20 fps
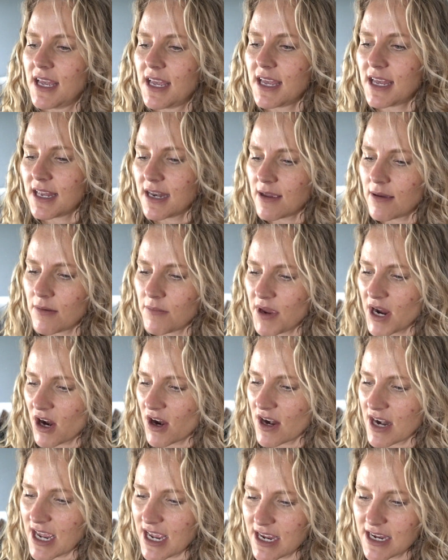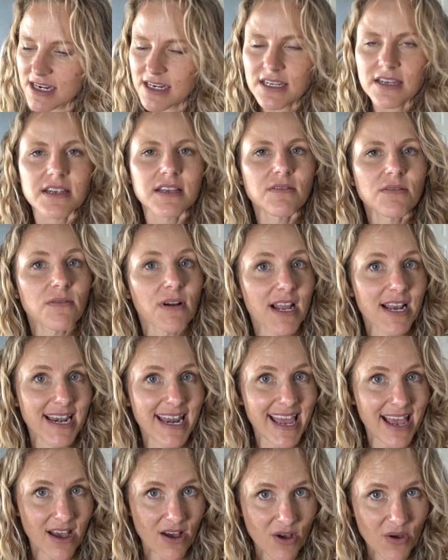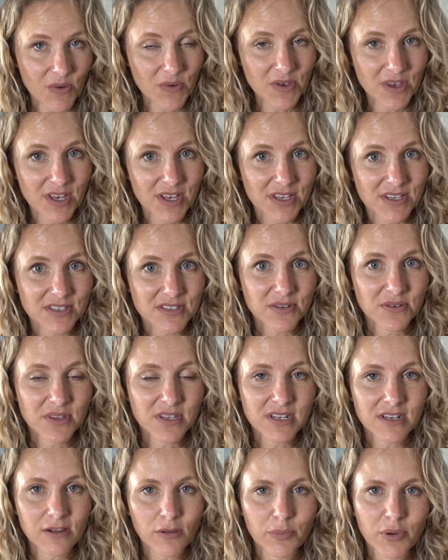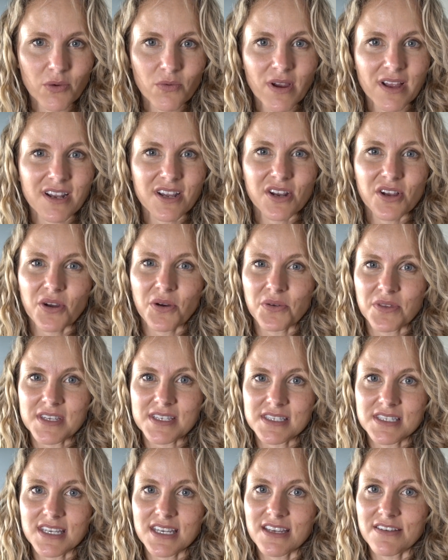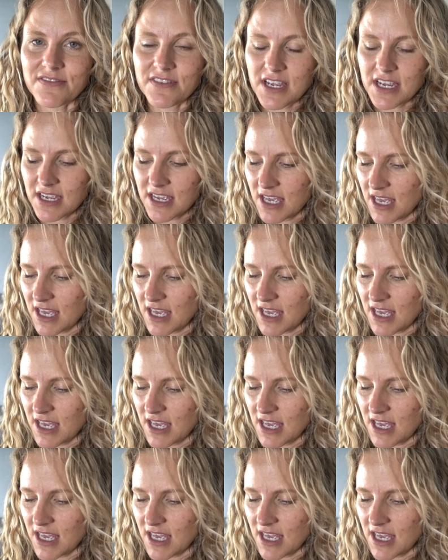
in a marinade right now so that it'll be ready to go this evening.